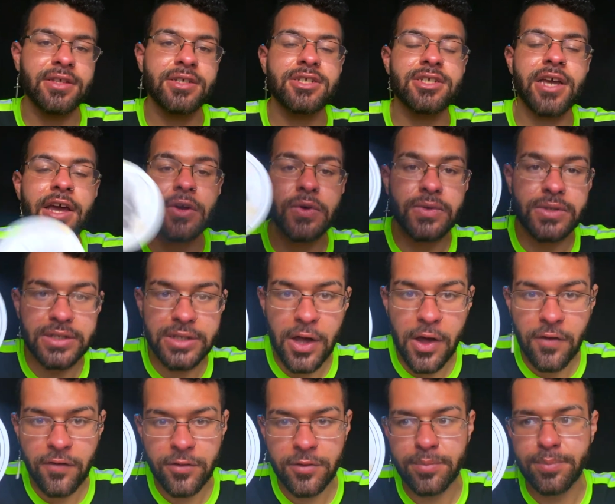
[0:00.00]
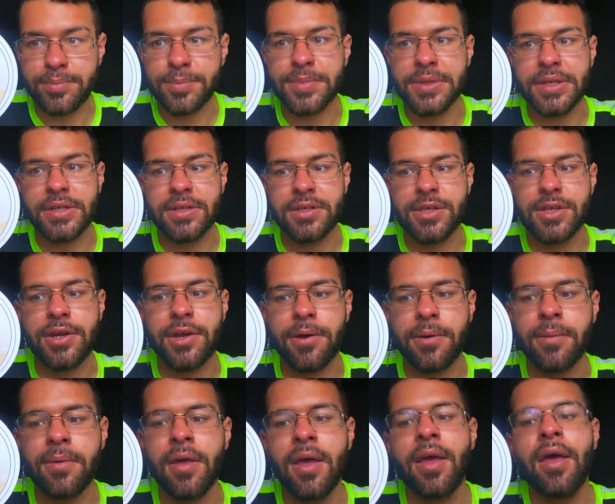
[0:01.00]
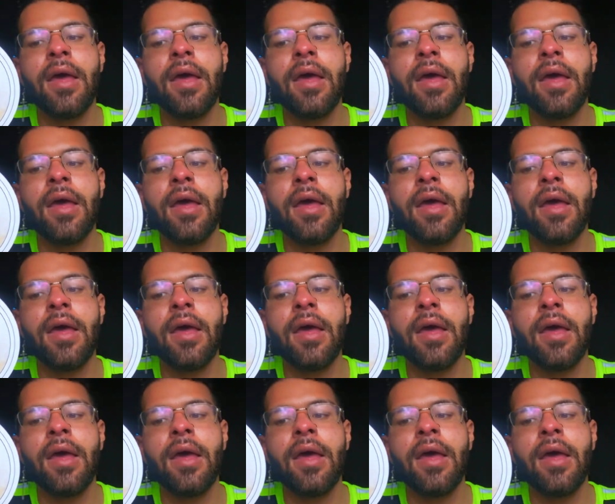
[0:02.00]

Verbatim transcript: the shadow self of being, you know,